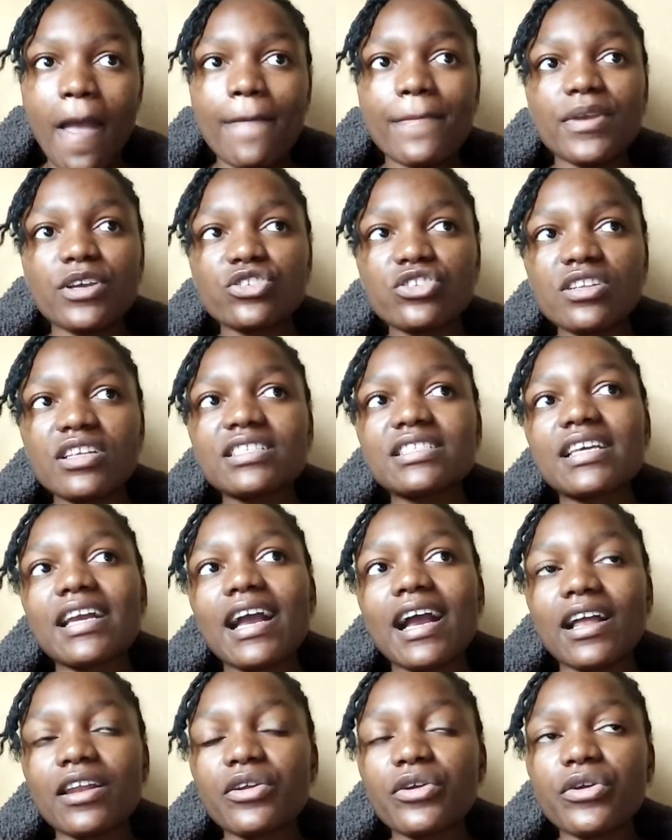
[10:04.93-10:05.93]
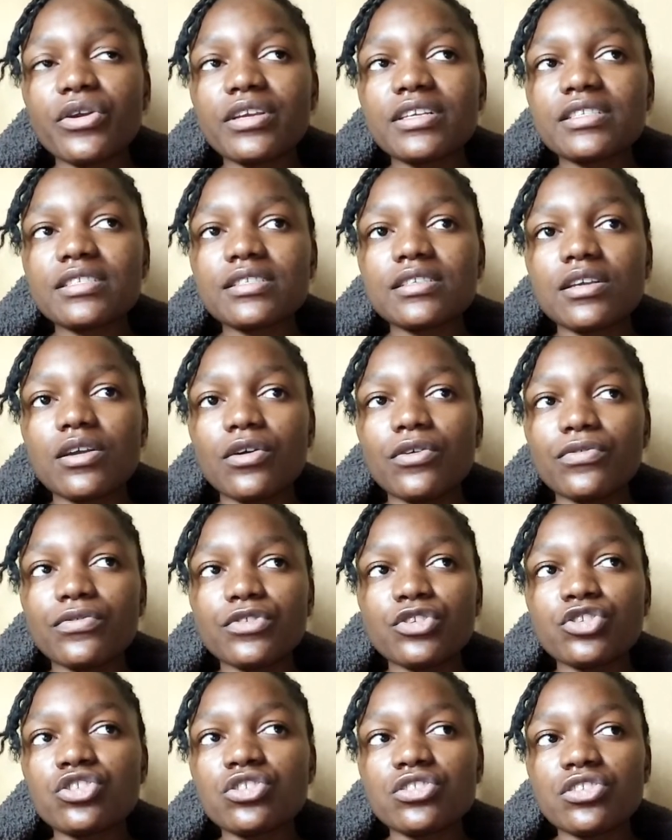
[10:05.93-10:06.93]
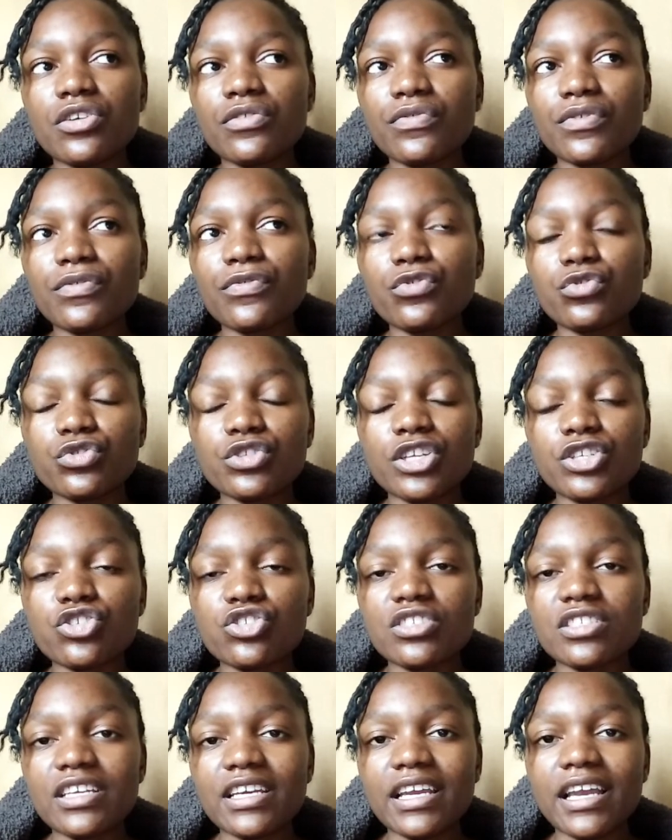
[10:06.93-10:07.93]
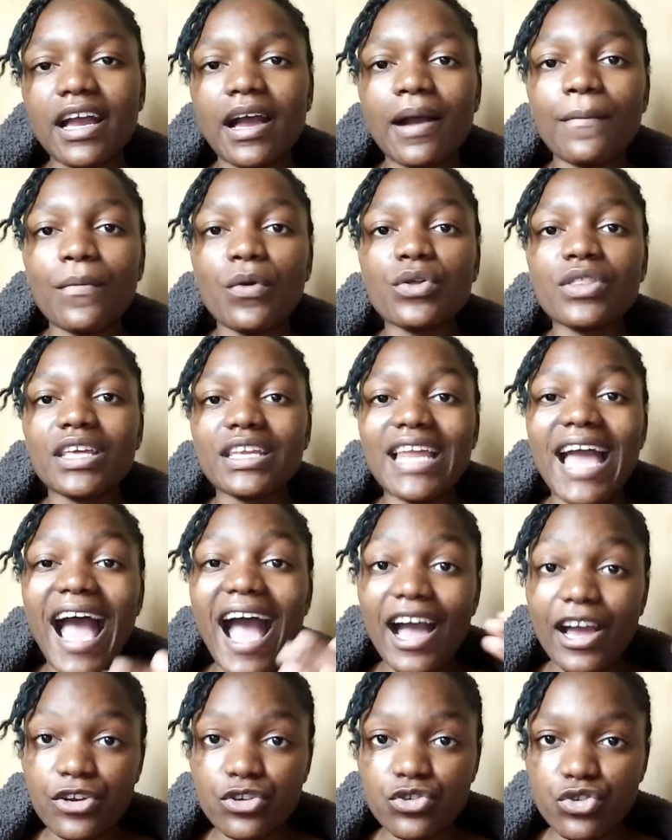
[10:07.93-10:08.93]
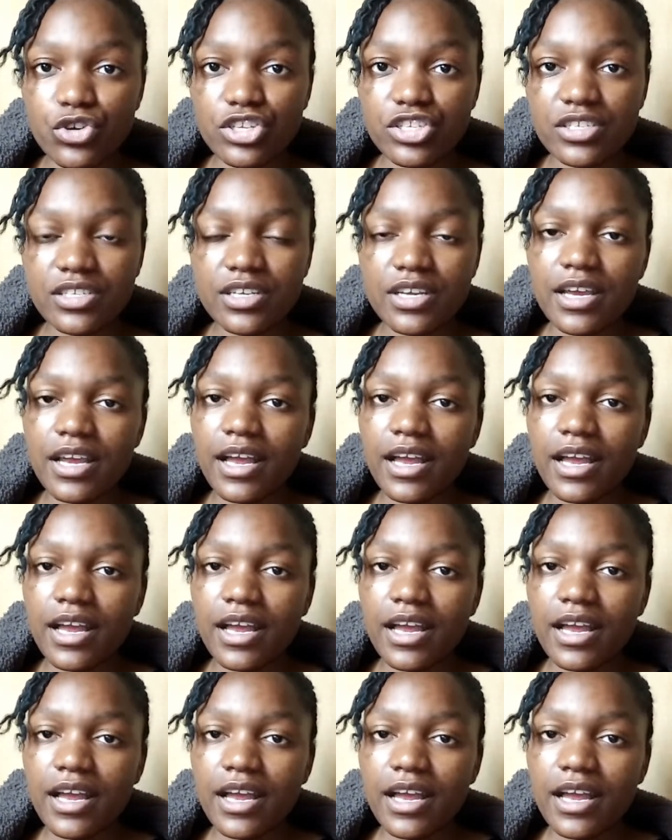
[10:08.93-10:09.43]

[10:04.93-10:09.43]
Make sure that the calories of each and every food that you take are more than 100.